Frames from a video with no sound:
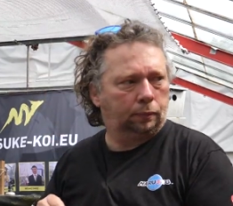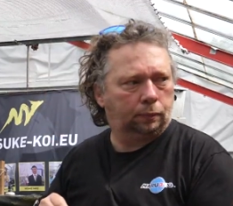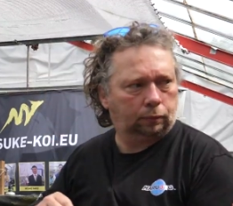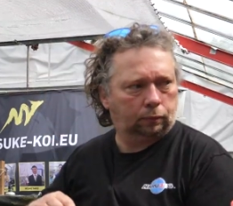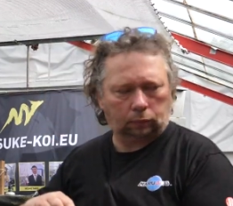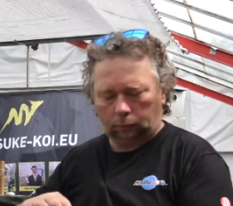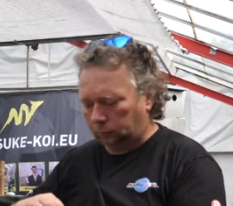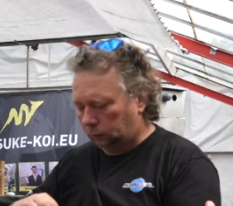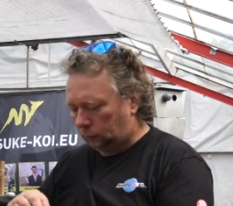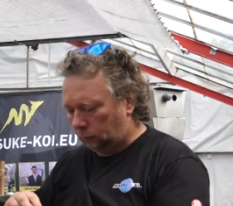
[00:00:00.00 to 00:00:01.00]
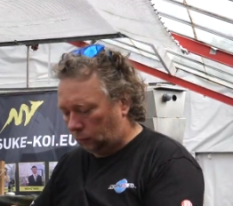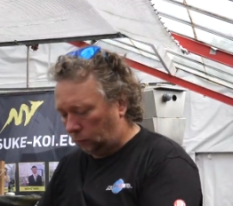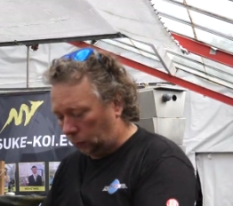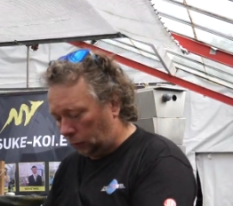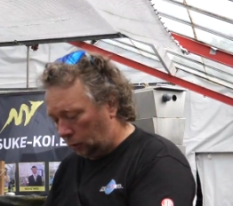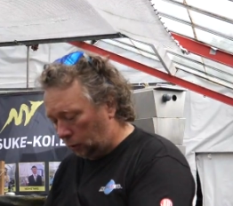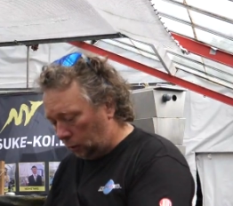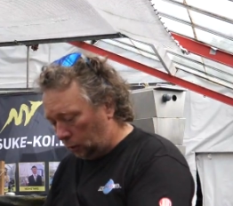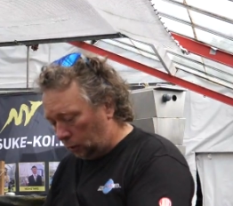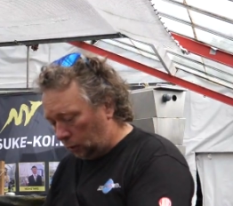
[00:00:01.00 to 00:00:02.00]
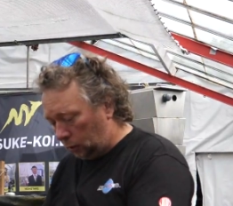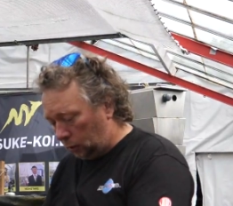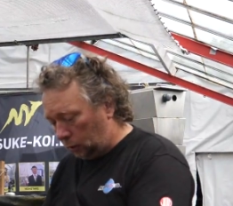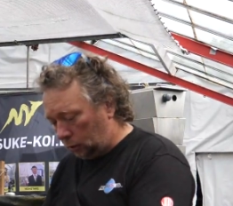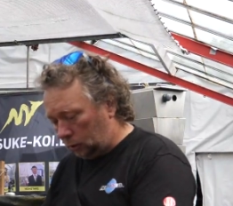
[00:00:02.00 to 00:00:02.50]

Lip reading: [no speech]